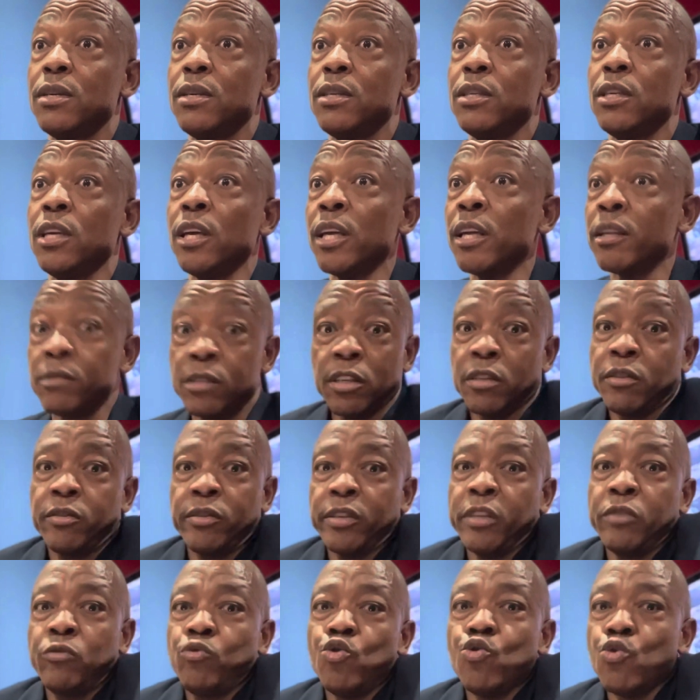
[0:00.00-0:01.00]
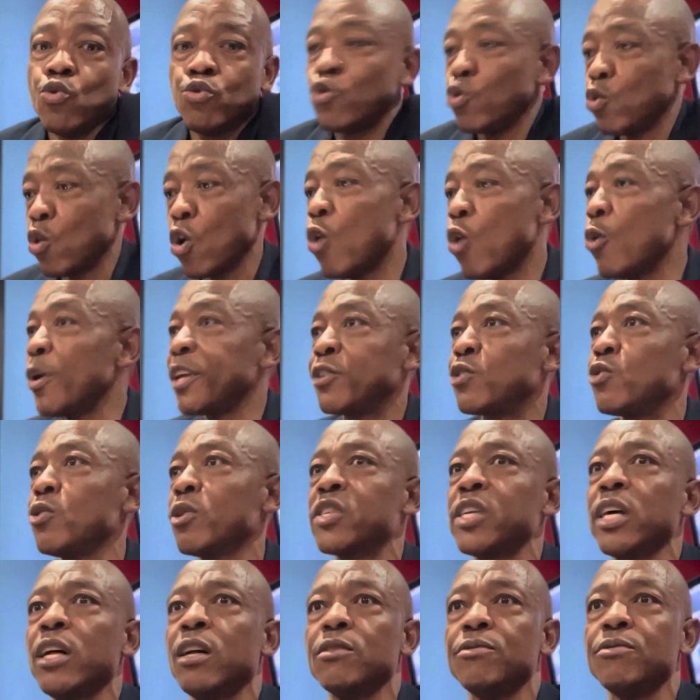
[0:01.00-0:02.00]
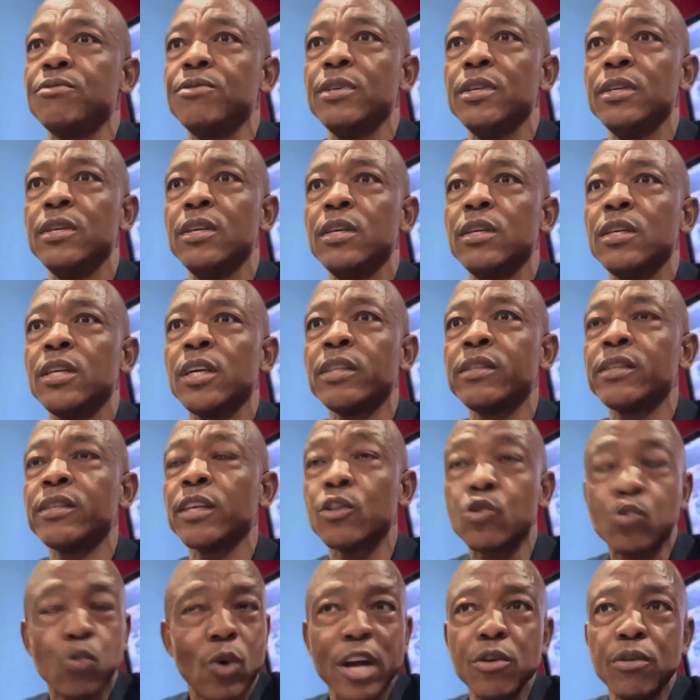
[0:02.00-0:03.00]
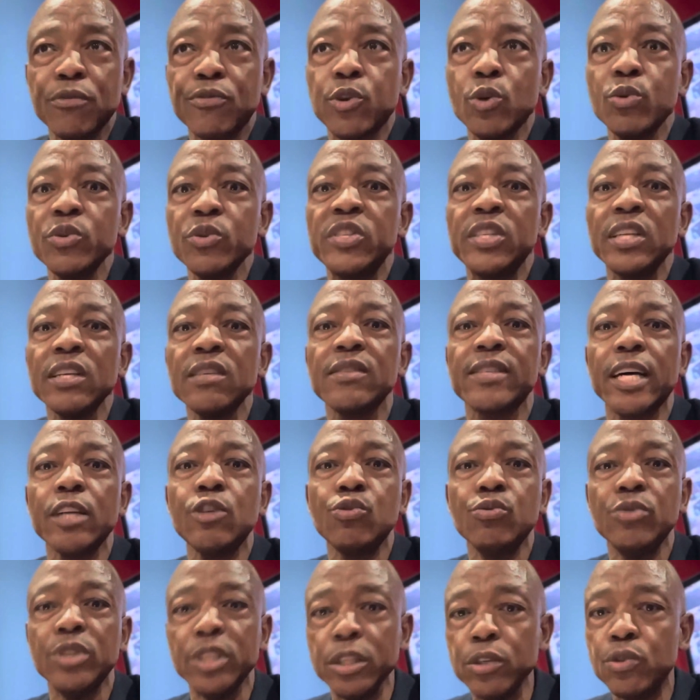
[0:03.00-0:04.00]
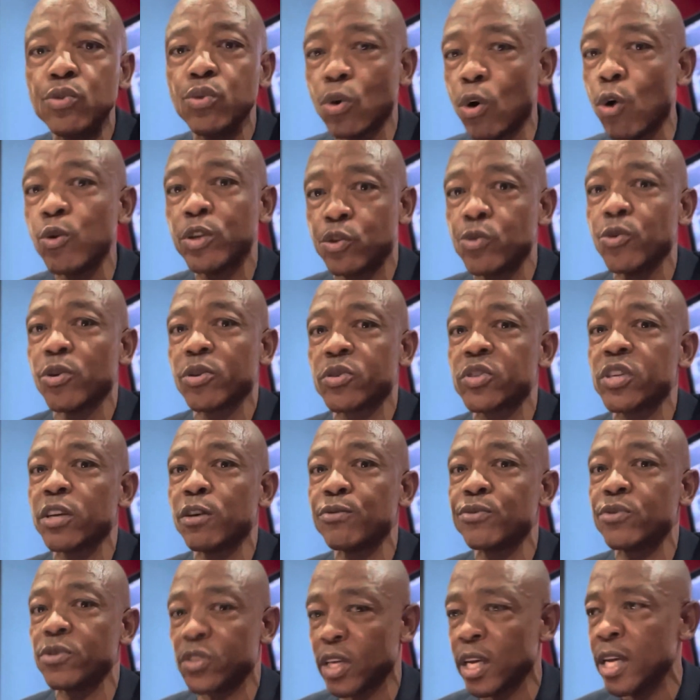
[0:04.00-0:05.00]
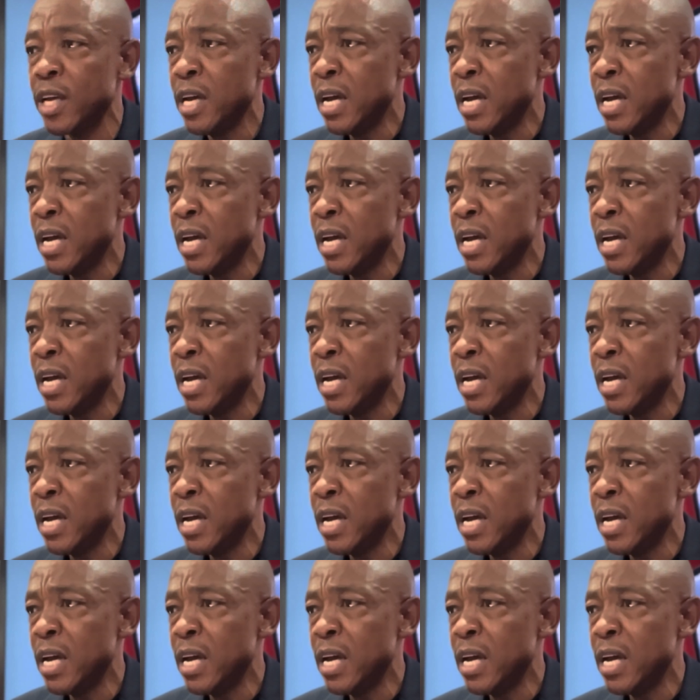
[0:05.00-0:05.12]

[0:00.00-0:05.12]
You owe it to yourself. It's one of those things that you need to owe to yourself to say,